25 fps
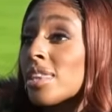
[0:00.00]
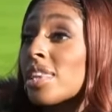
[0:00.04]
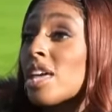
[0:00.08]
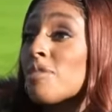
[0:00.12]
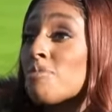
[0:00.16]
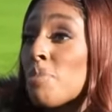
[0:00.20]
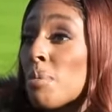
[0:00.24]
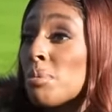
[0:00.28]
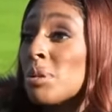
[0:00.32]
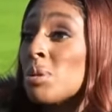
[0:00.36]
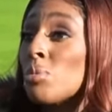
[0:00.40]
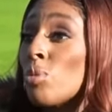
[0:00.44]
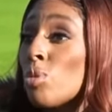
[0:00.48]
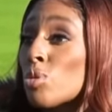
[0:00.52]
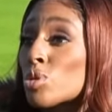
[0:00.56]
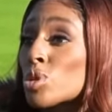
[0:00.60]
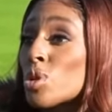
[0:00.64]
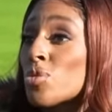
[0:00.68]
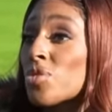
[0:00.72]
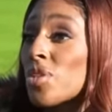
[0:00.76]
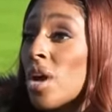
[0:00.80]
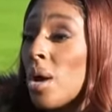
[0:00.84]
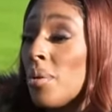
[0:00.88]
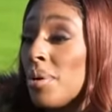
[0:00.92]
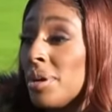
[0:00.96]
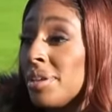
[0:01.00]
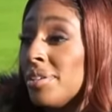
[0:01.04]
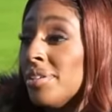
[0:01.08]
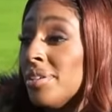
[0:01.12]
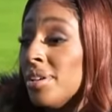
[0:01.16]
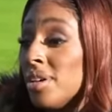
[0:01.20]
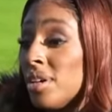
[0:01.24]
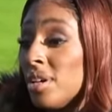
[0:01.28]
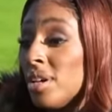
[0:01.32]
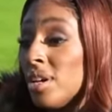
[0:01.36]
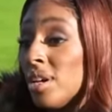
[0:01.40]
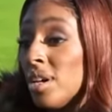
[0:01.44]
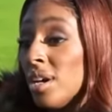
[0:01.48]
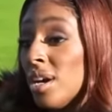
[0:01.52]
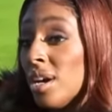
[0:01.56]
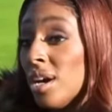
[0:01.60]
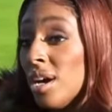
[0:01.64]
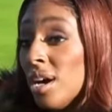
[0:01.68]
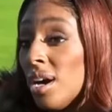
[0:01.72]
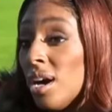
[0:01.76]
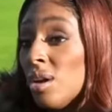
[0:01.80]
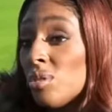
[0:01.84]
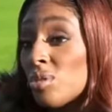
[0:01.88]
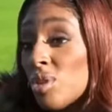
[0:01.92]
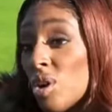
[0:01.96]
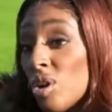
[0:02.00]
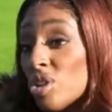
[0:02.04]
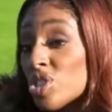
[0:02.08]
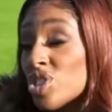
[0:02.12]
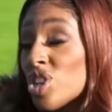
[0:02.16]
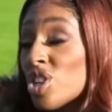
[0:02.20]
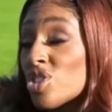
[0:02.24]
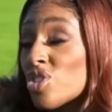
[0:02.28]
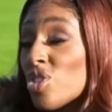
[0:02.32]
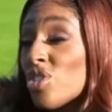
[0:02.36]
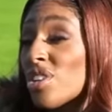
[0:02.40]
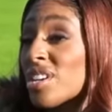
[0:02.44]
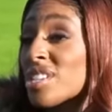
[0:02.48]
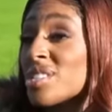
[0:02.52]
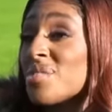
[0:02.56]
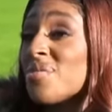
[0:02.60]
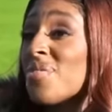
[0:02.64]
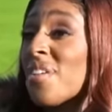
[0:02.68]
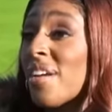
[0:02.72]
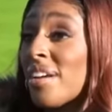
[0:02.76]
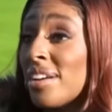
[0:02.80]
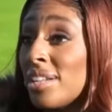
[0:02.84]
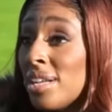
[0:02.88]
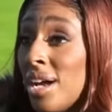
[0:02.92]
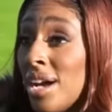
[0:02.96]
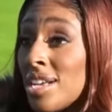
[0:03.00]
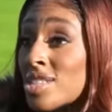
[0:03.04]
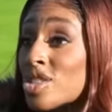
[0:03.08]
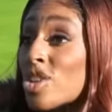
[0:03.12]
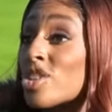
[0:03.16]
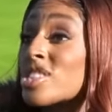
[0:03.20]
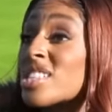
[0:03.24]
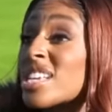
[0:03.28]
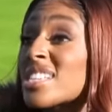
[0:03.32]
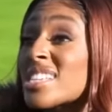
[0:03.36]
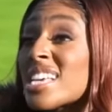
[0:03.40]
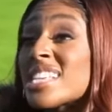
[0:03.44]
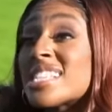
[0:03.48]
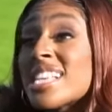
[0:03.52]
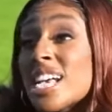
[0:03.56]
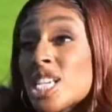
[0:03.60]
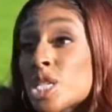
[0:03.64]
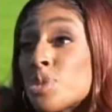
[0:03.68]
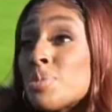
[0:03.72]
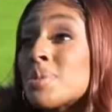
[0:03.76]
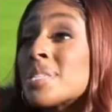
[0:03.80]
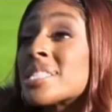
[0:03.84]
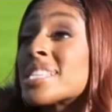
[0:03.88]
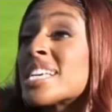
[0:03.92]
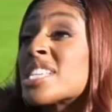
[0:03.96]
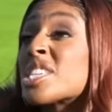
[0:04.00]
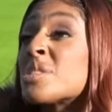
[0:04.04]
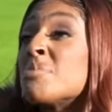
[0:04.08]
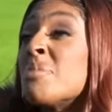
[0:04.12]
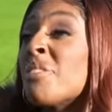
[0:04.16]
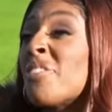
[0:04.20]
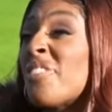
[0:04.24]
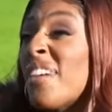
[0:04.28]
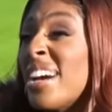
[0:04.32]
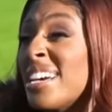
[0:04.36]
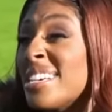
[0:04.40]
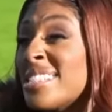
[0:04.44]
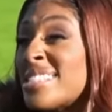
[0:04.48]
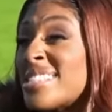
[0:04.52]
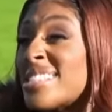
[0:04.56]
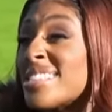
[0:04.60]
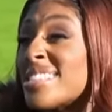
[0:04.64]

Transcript: they've probably walked off going oh gosh, her dog isn't very nice, because it's actually been said to my face.